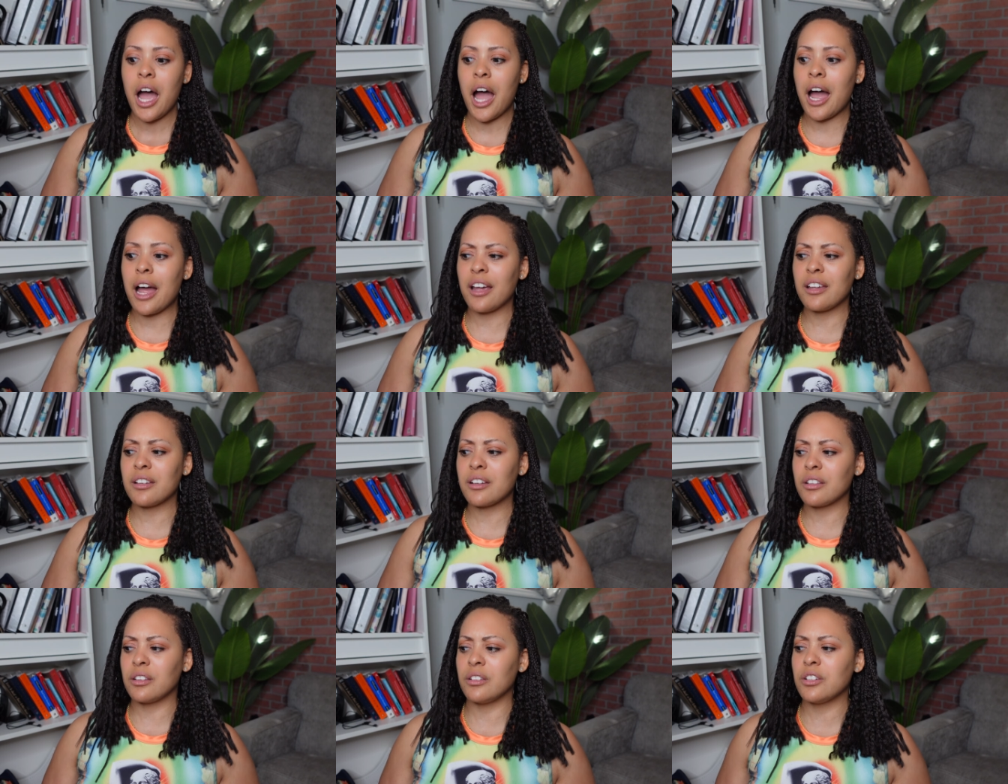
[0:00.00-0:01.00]

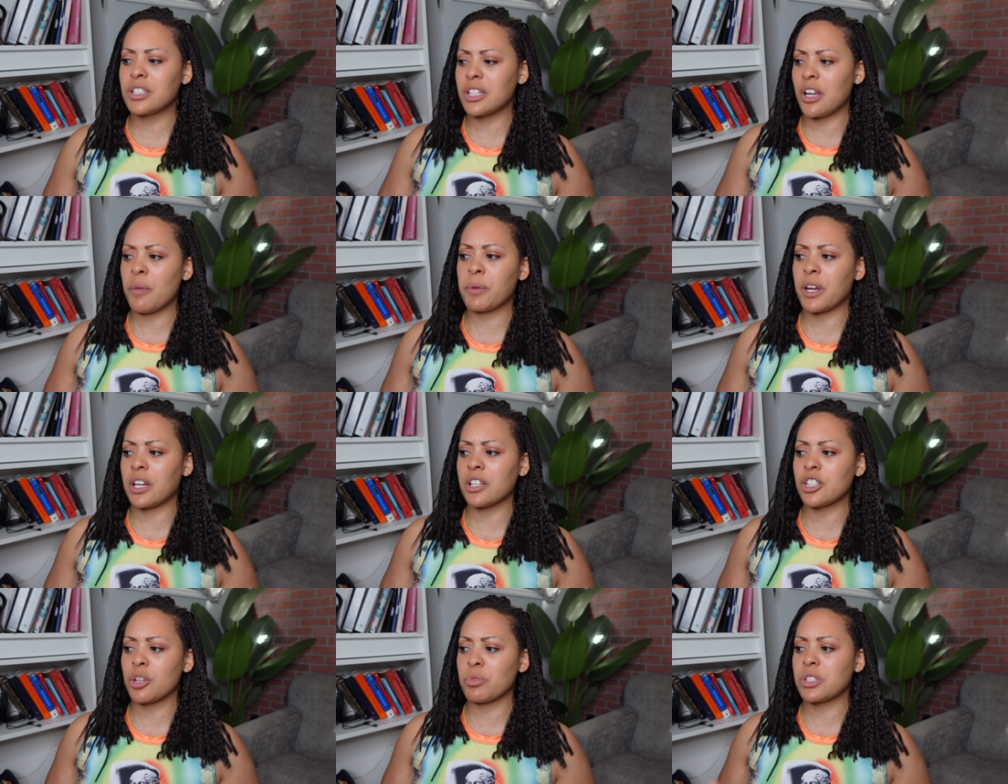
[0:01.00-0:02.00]
I looked it up and I
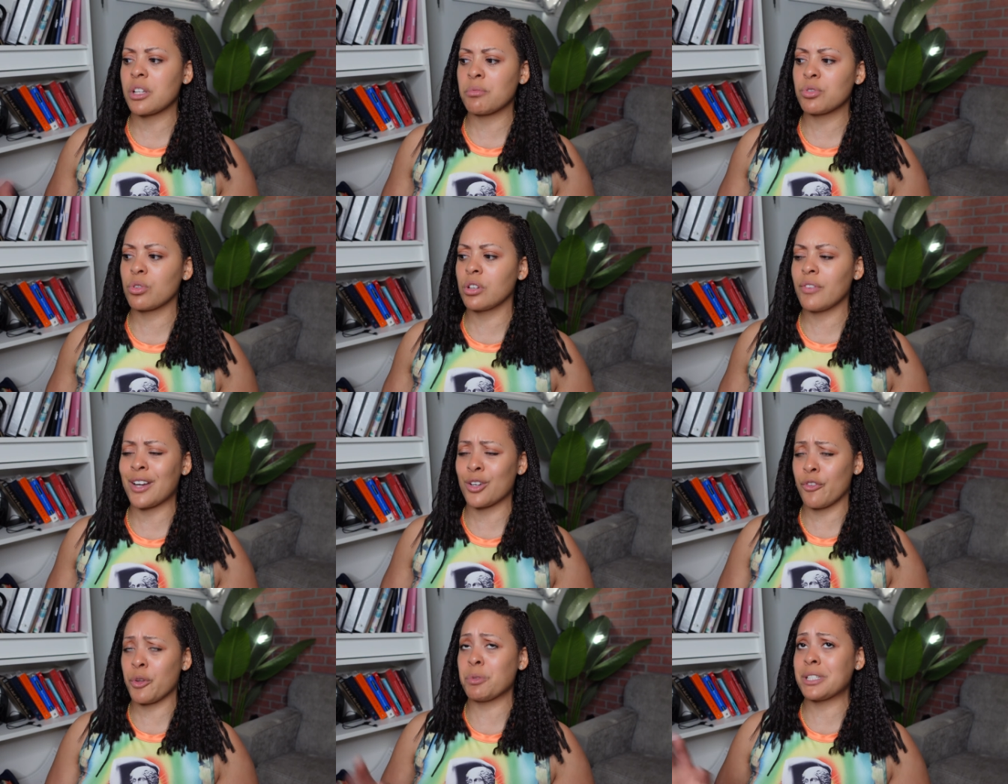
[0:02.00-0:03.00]
guess there was some sort of, I don't
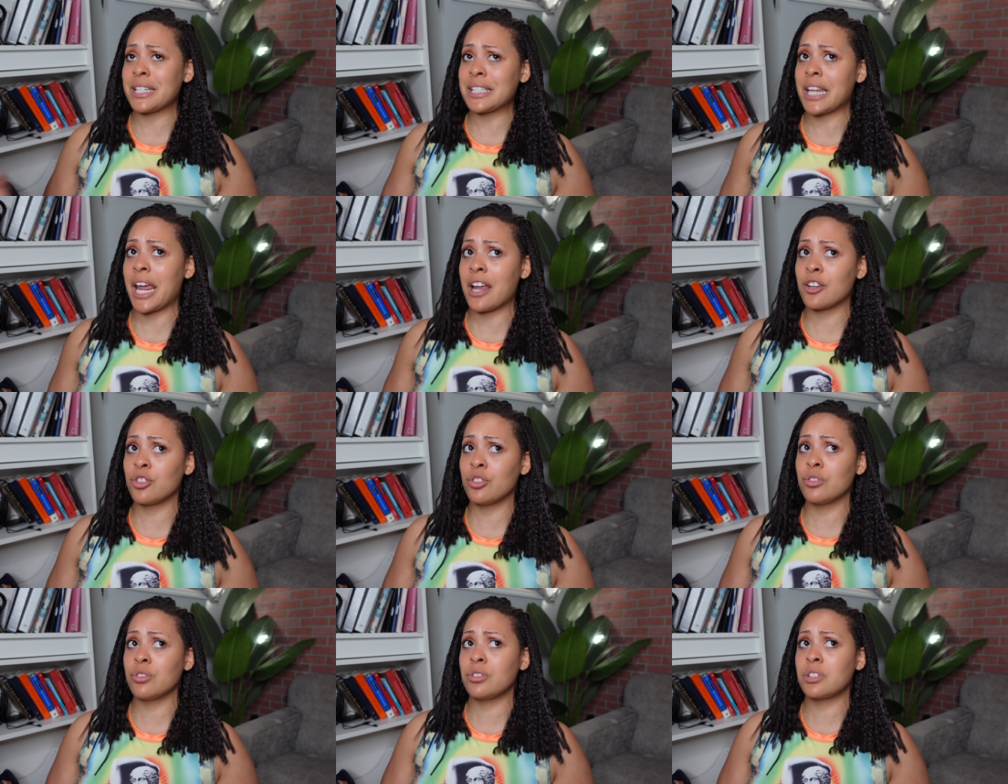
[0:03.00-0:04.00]
know if it was a
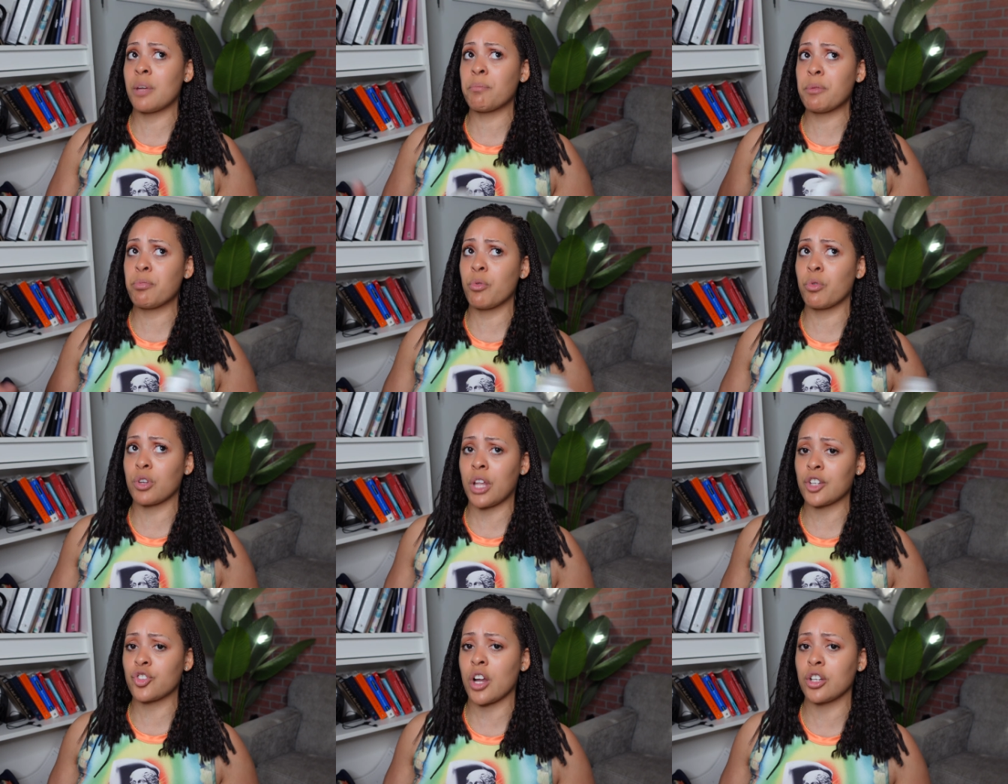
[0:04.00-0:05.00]
scandal. Some people were
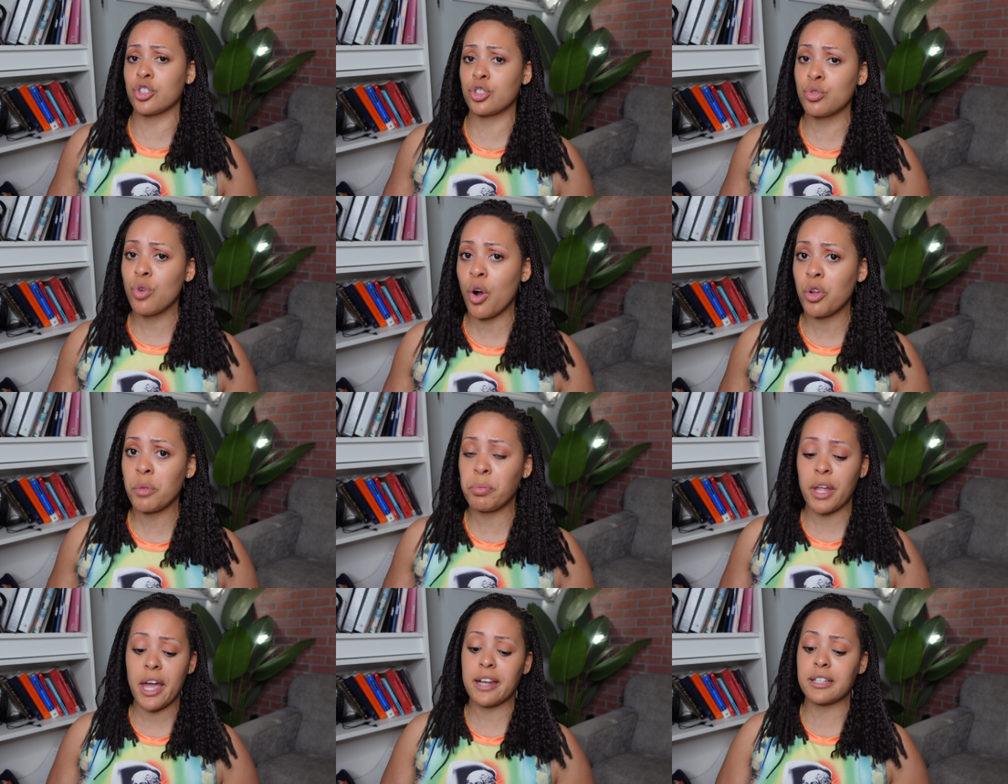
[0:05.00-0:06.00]
like trying to sue
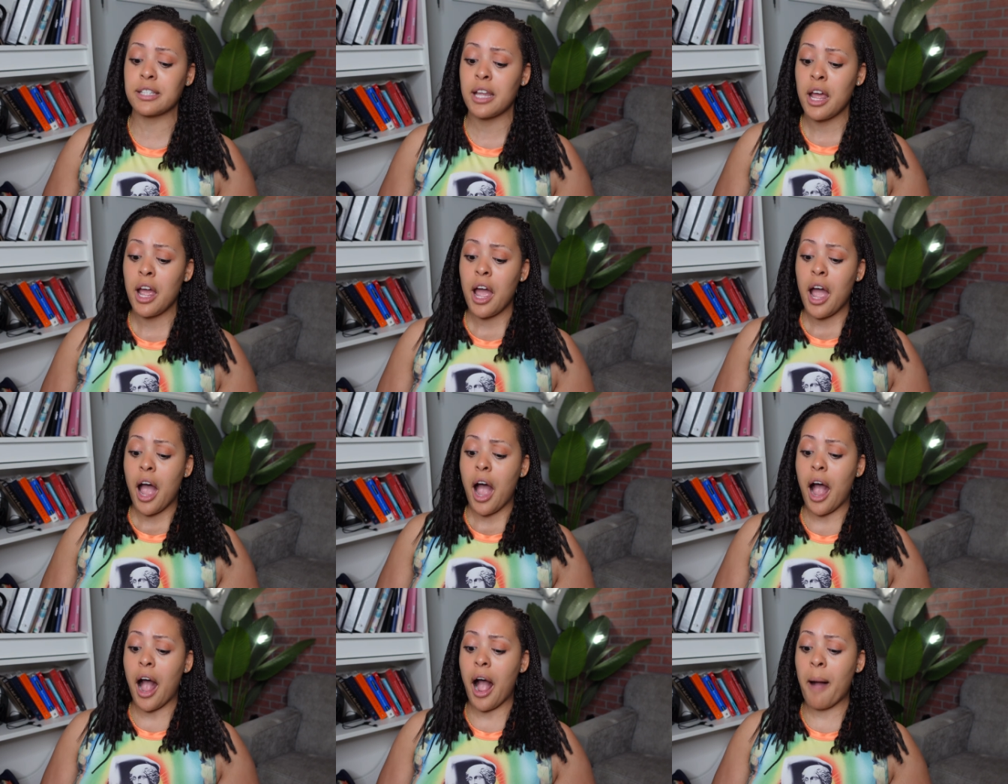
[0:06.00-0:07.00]
Olaplex.
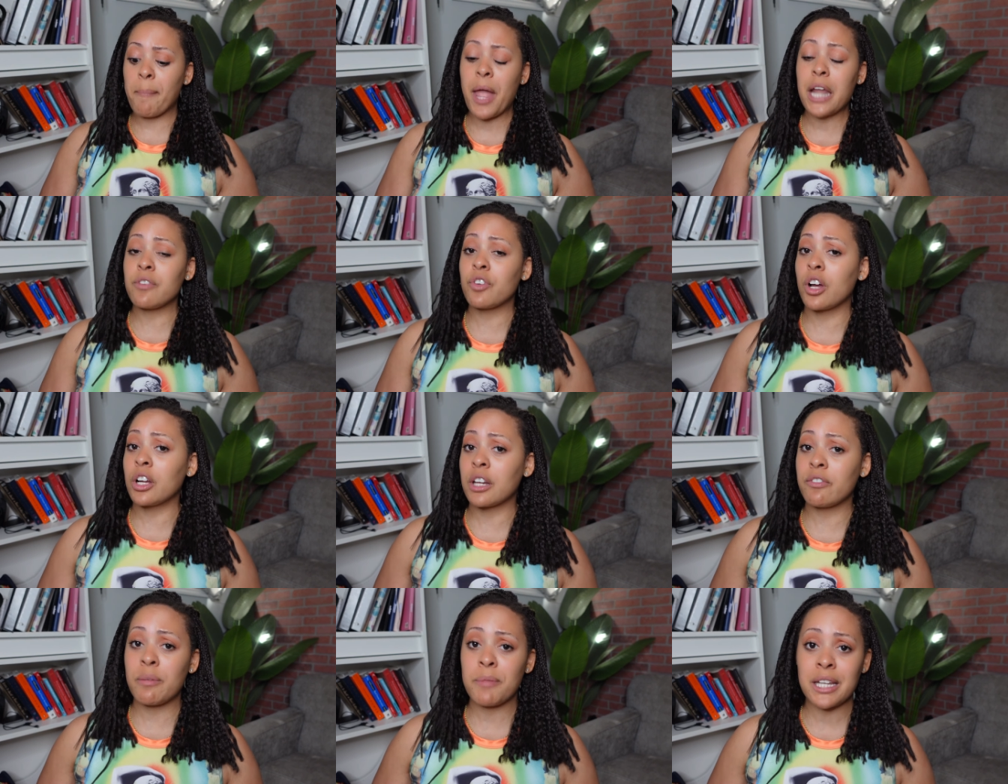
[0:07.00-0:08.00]
I'm not even gonna
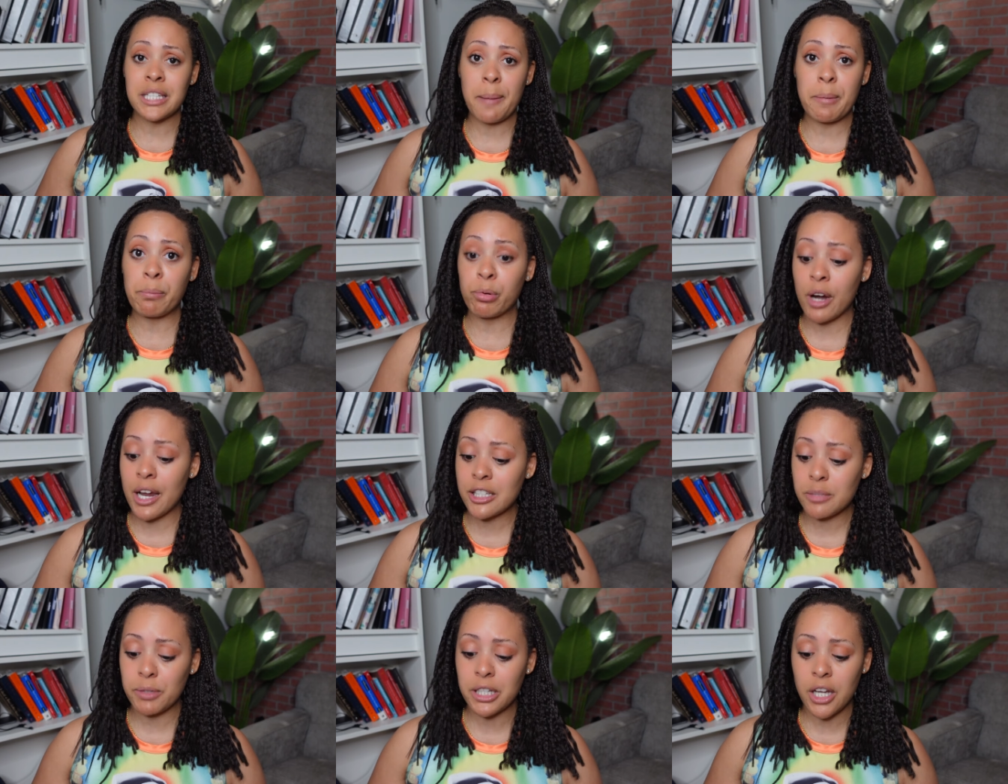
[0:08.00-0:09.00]
give them that type of
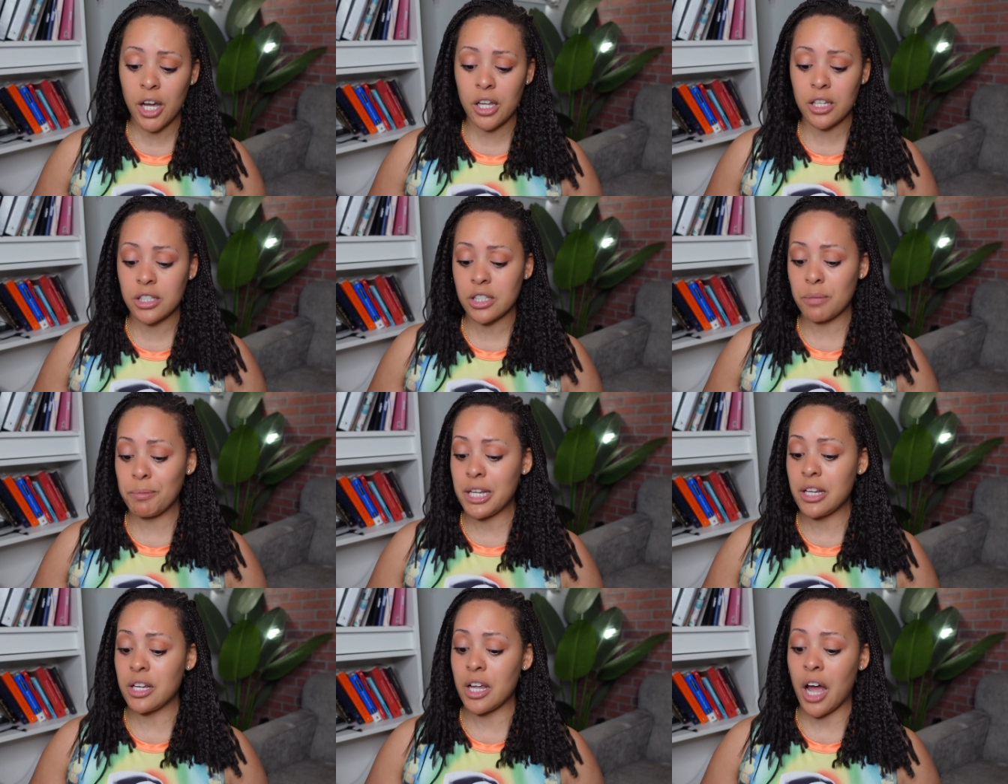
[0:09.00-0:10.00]
press because to
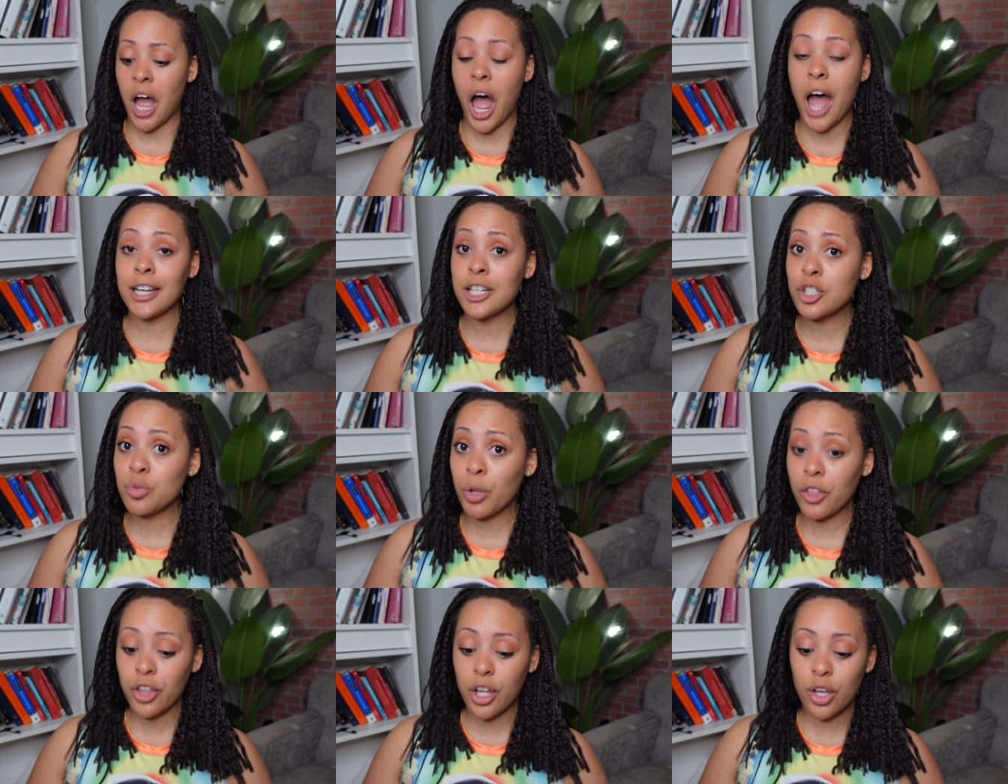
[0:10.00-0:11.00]
be honest
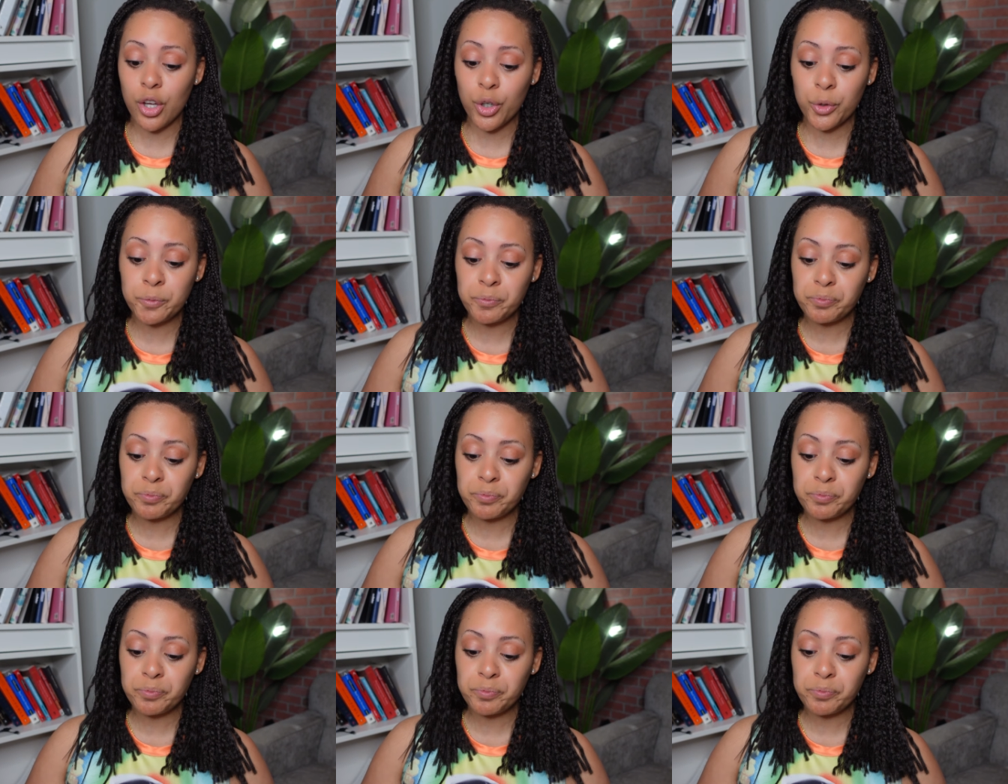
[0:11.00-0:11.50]
with you,